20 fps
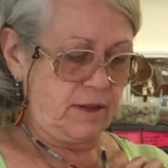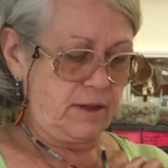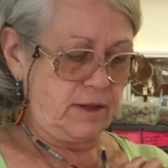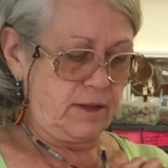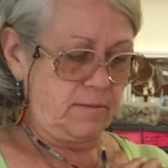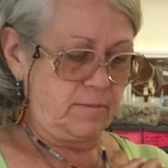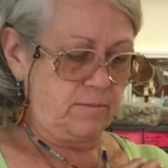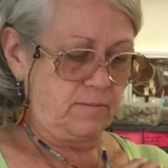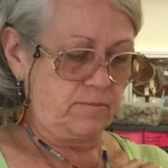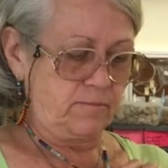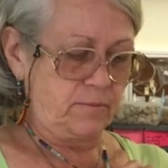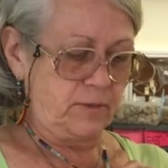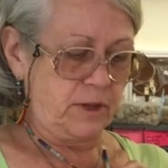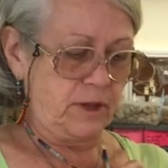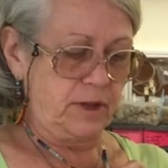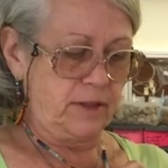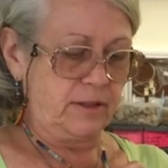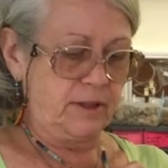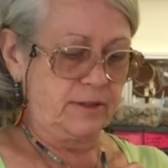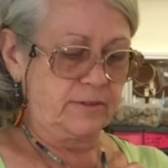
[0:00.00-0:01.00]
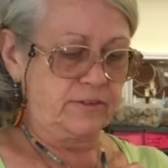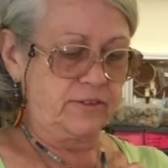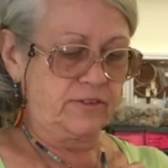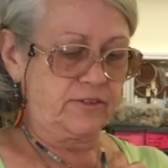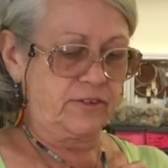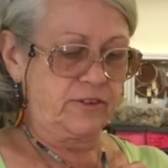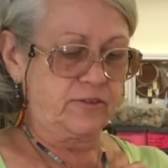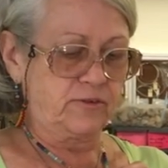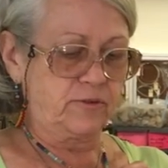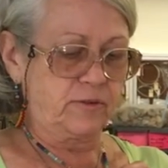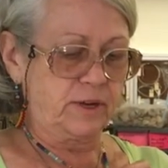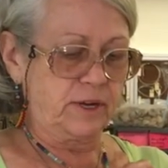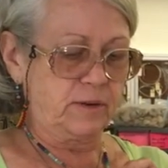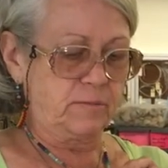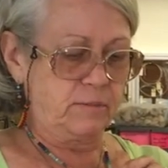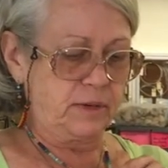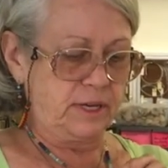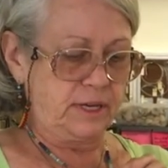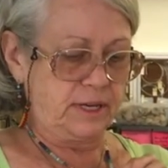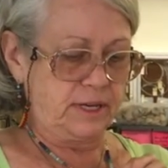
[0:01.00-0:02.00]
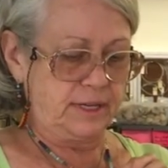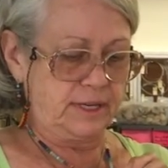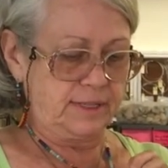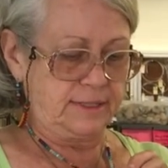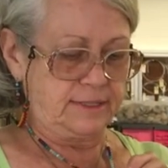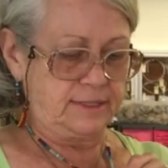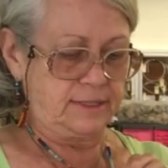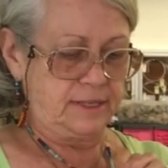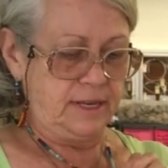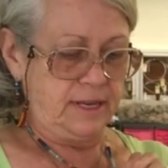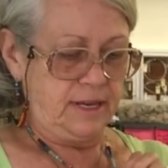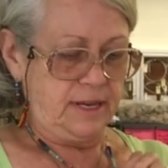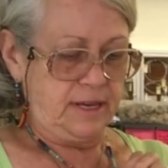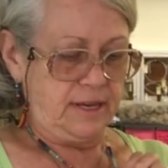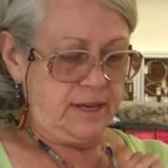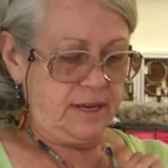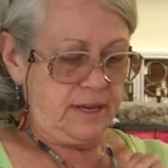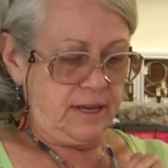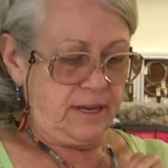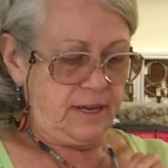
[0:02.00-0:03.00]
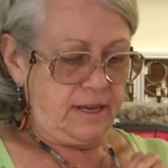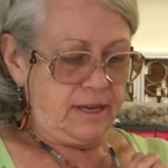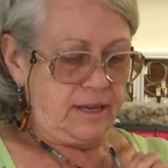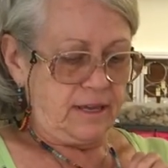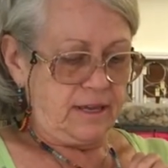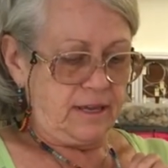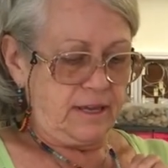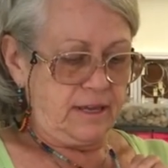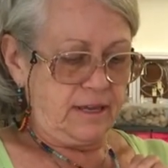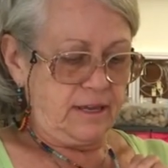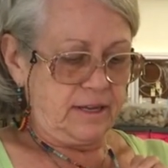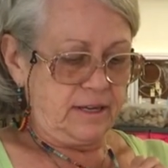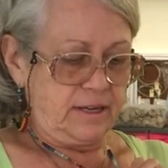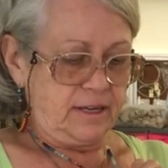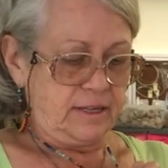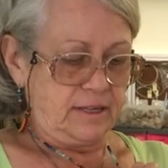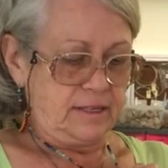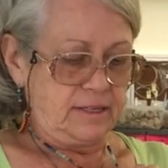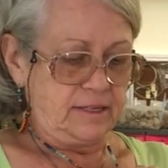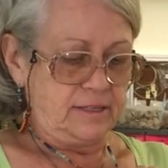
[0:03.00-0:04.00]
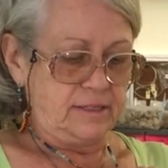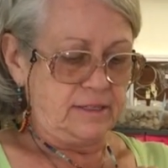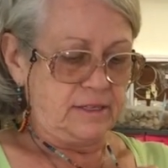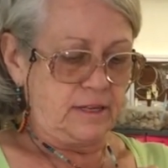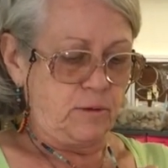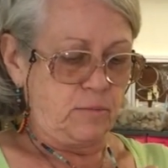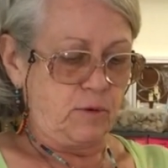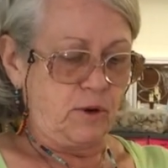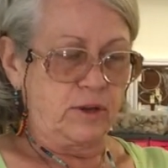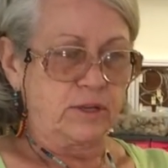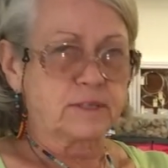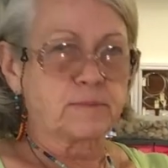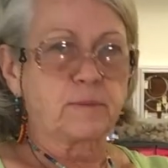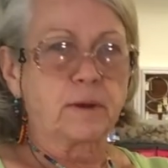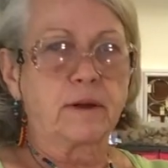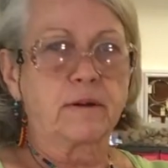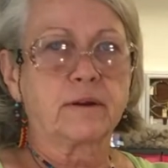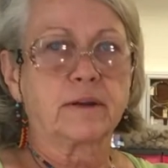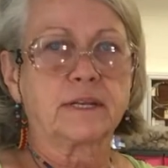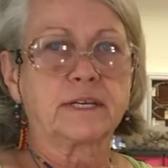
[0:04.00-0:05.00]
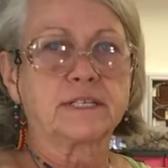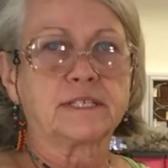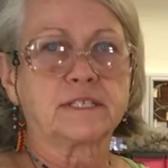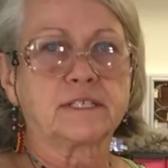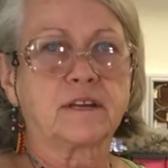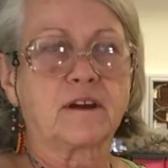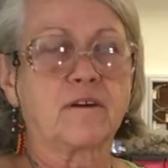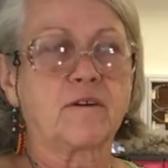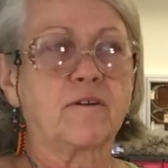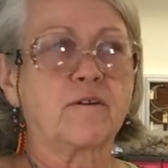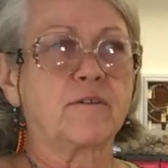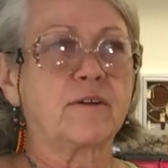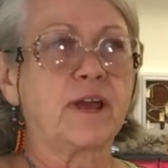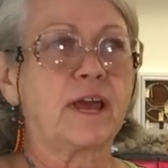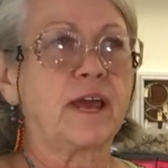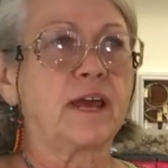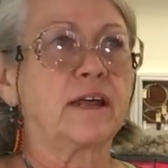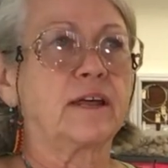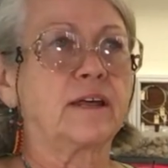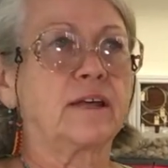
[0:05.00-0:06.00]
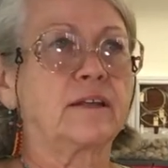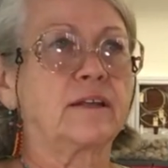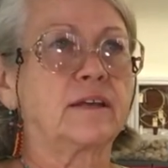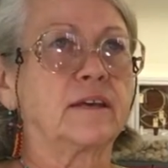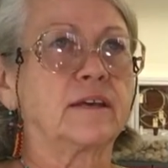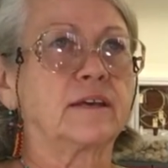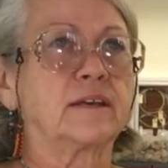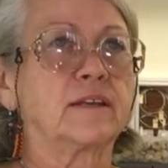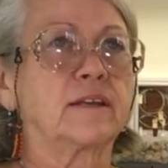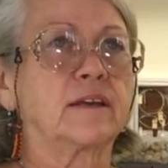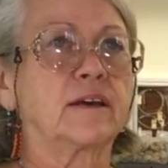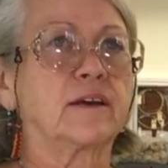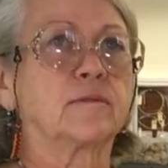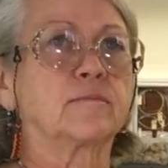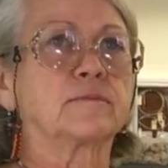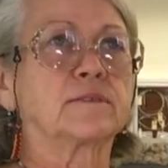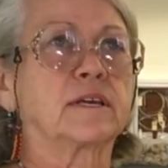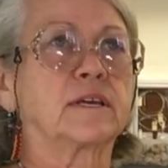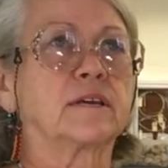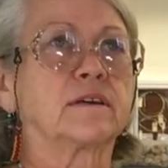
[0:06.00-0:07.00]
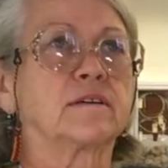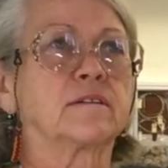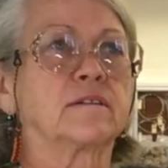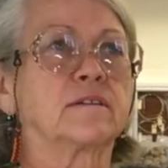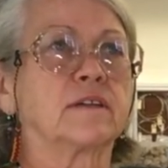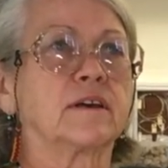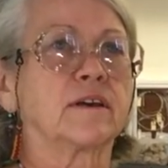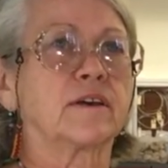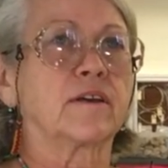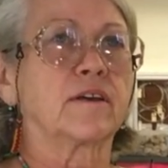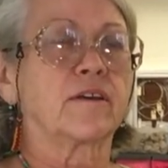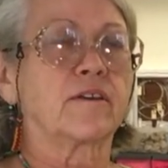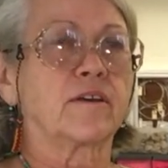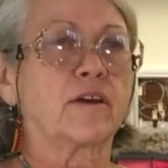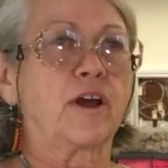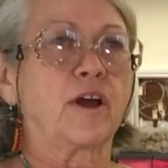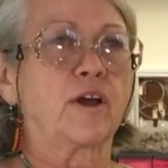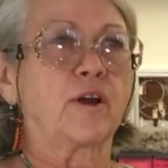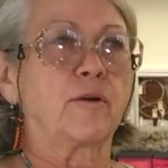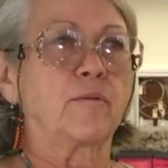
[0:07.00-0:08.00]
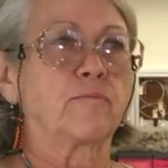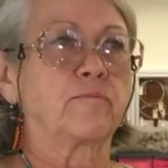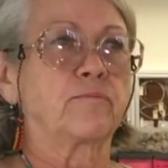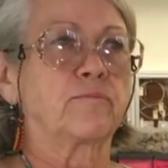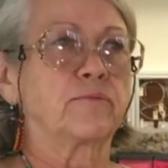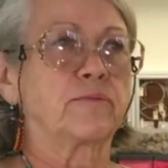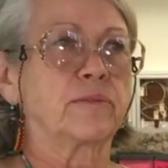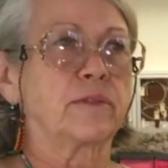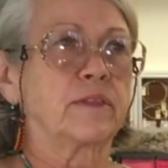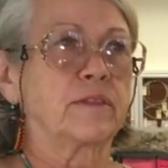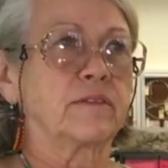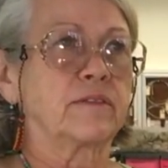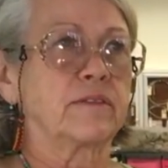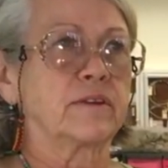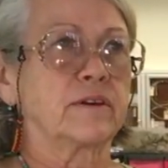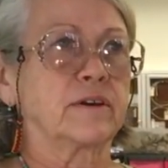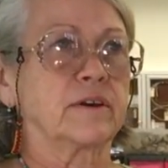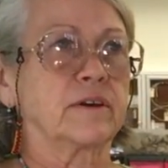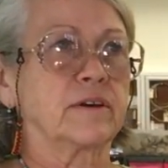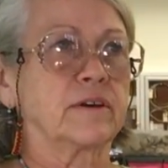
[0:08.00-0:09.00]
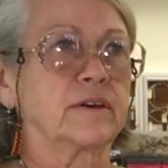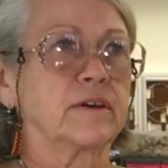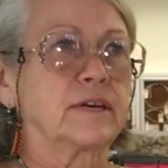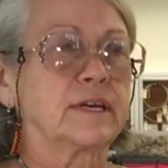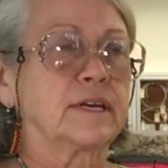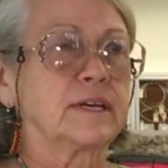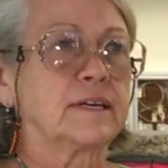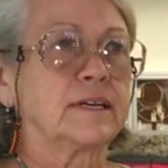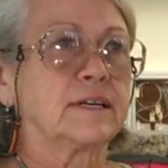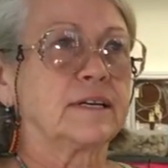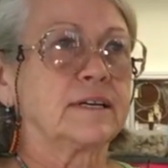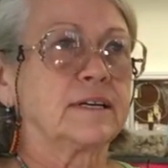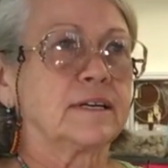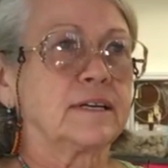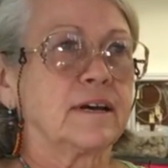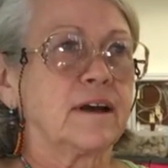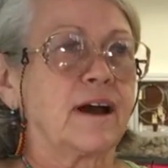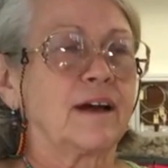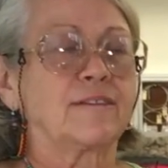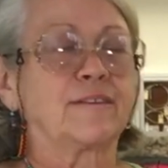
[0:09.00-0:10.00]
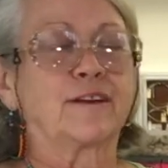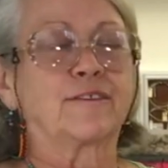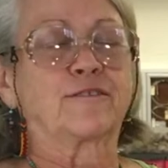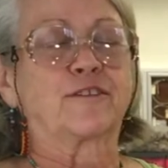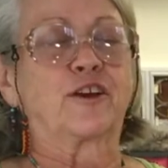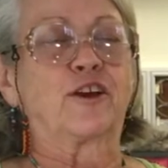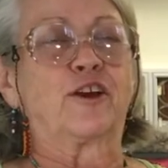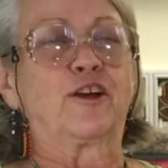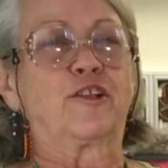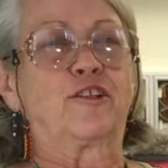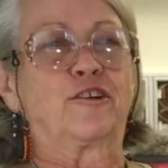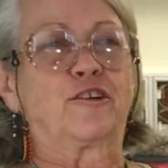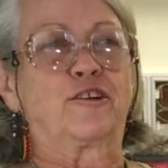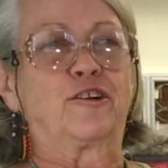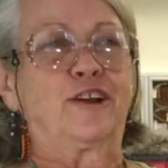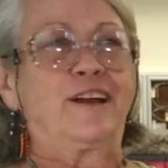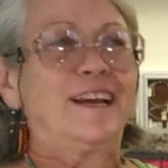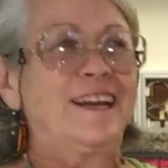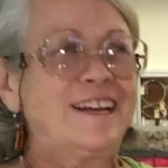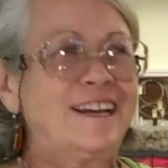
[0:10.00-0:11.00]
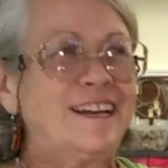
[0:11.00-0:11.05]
I like the citrine because it is a prosperity stone, and it helps heal the I like the color.